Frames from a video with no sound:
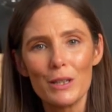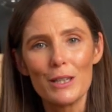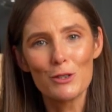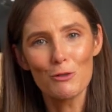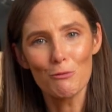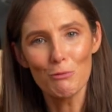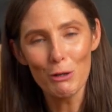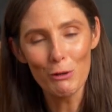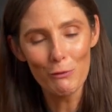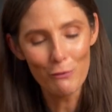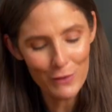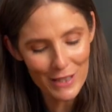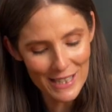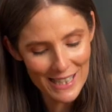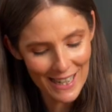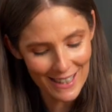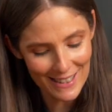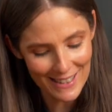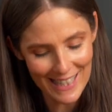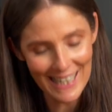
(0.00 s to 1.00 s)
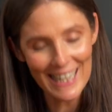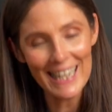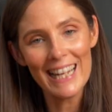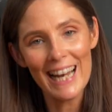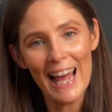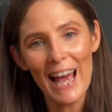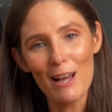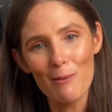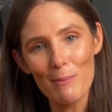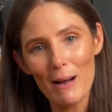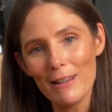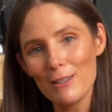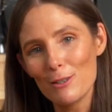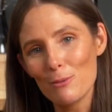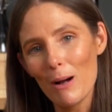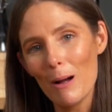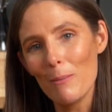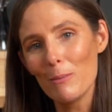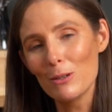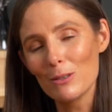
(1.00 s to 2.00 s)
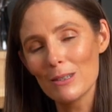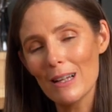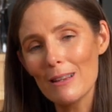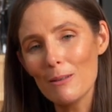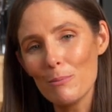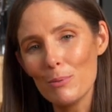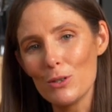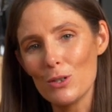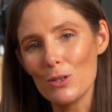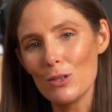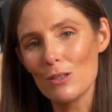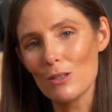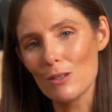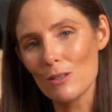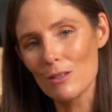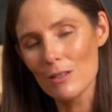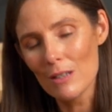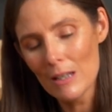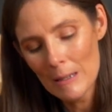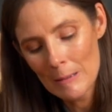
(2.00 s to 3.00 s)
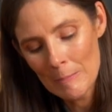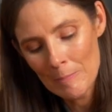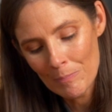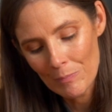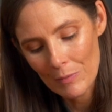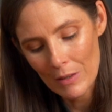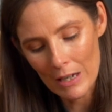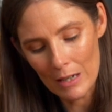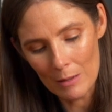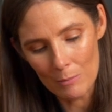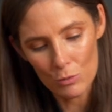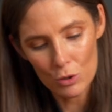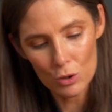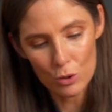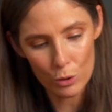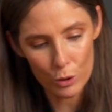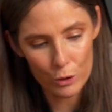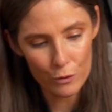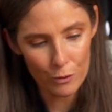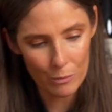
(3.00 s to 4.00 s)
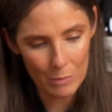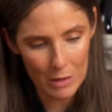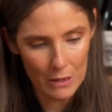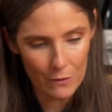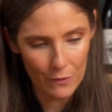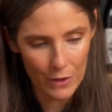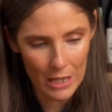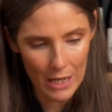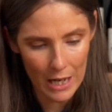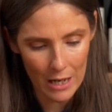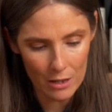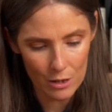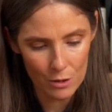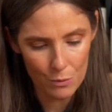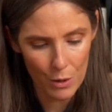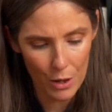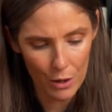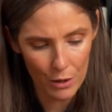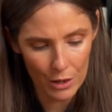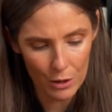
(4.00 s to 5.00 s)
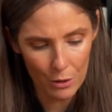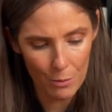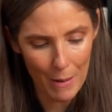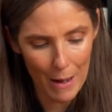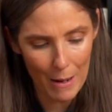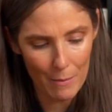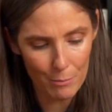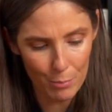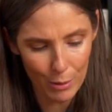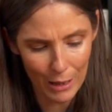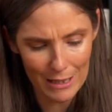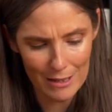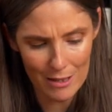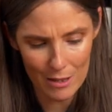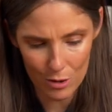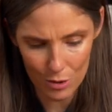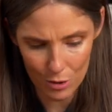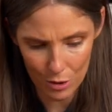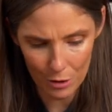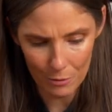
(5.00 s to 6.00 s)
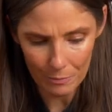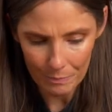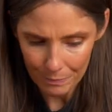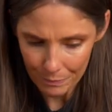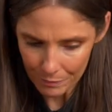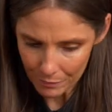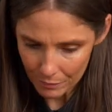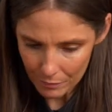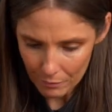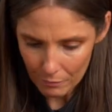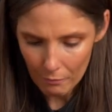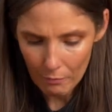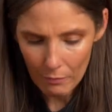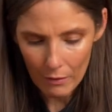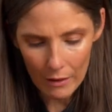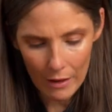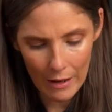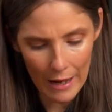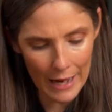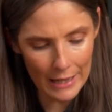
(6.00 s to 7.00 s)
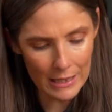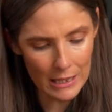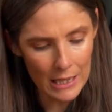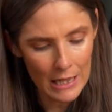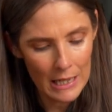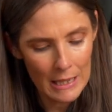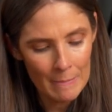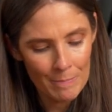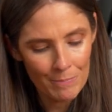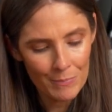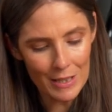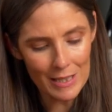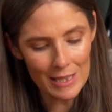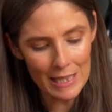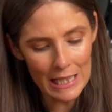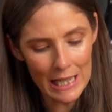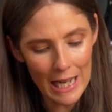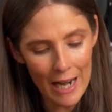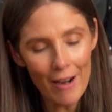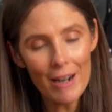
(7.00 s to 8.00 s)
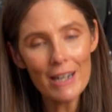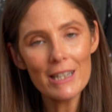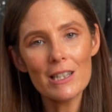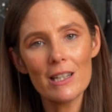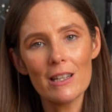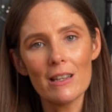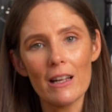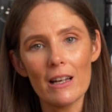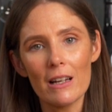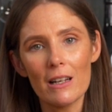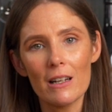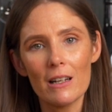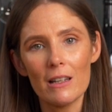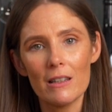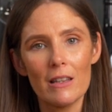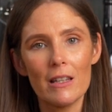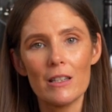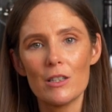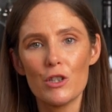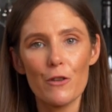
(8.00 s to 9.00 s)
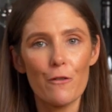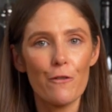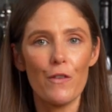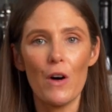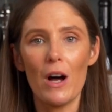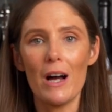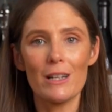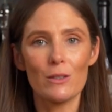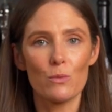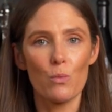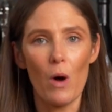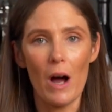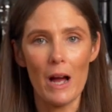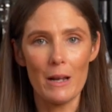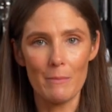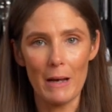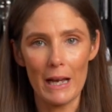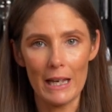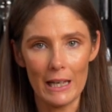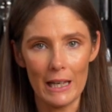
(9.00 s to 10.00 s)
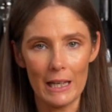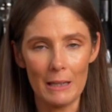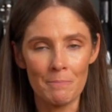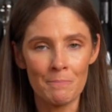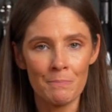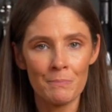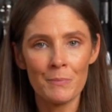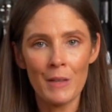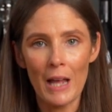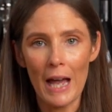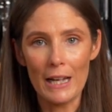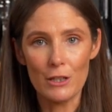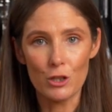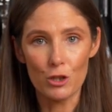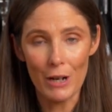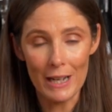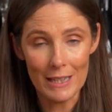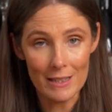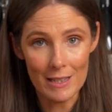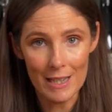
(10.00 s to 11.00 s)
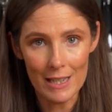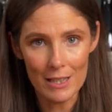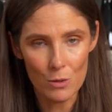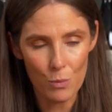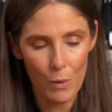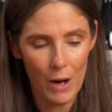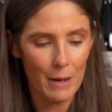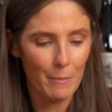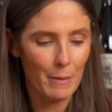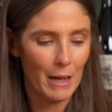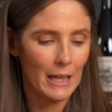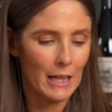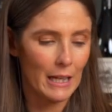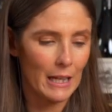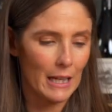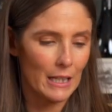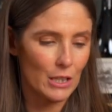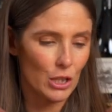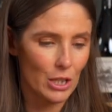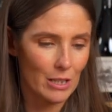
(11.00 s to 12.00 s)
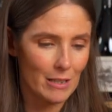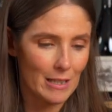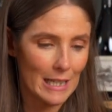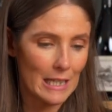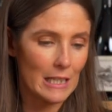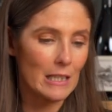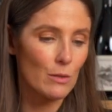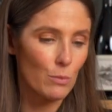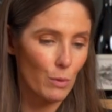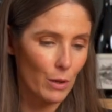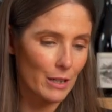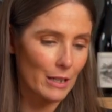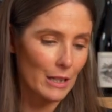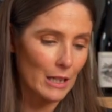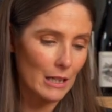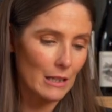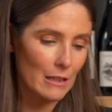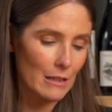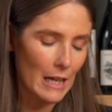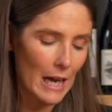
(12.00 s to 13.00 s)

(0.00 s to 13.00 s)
There's a real vineyard DNA about this wine because other producers source from this vineyard as well. I know Mount Pleasant do. And there's a character that defies winemaking and transcends winemaking and just is what it is.